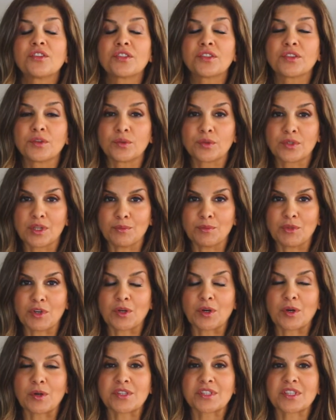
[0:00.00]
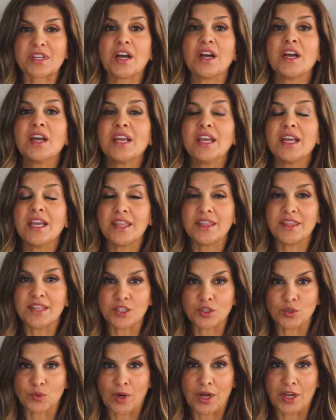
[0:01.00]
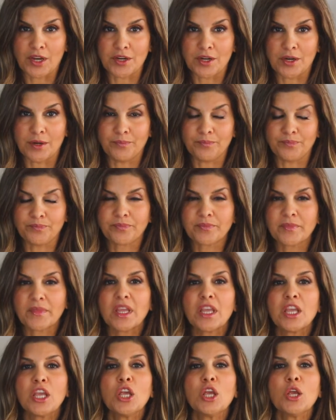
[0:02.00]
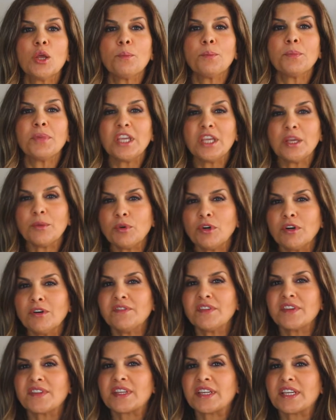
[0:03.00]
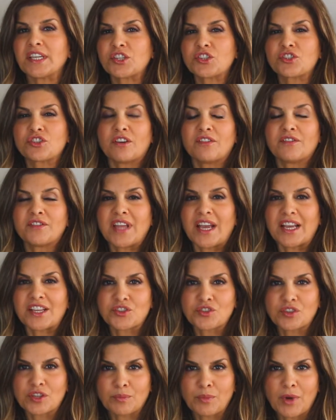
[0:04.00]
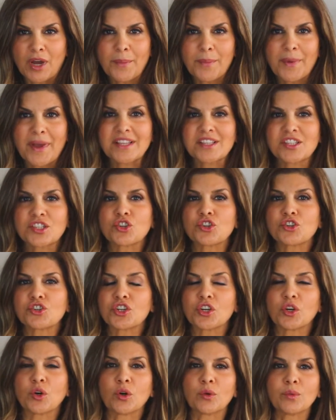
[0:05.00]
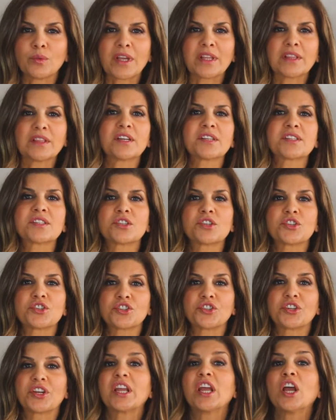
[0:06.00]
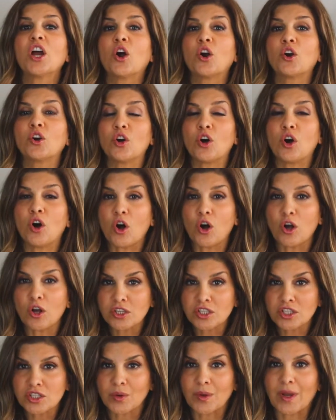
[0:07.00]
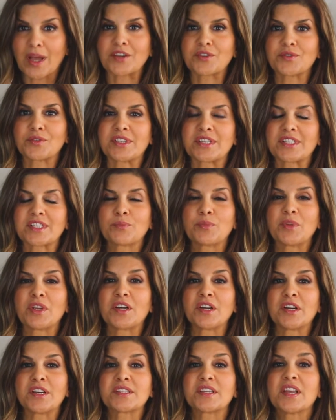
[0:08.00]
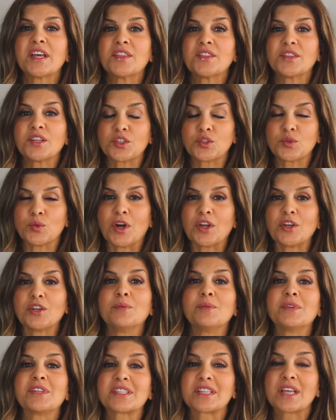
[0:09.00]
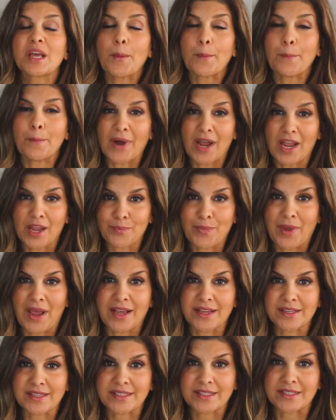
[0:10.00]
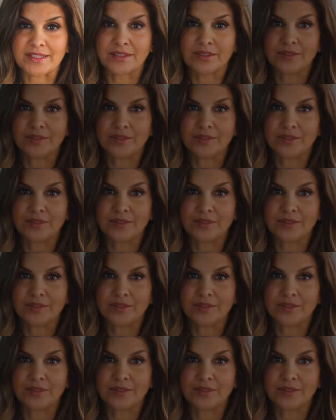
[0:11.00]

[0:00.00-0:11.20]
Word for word: through the mucosa in the duodenum. People with a history of gastric bypass surgery or weight loss surgery are also at risk because their duodenum is bypassed.